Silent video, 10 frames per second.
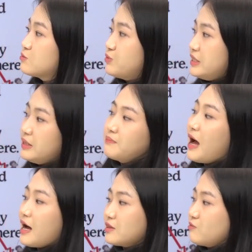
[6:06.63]
reading
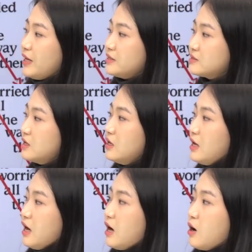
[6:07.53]
pathways.
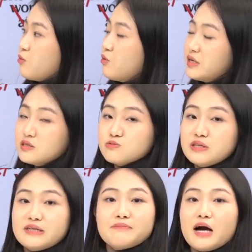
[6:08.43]
What is
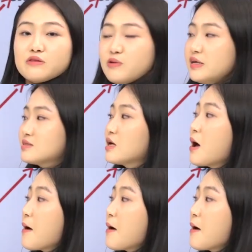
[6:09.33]
reading pathways?